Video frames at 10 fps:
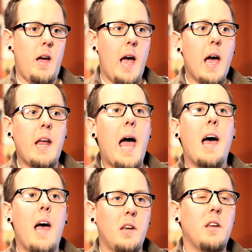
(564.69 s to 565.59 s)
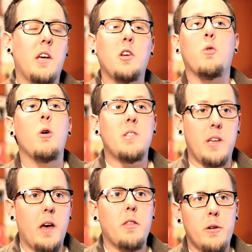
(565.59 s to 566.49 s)
and can grow
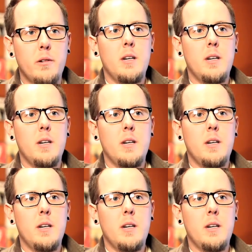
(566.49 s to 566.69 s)
together.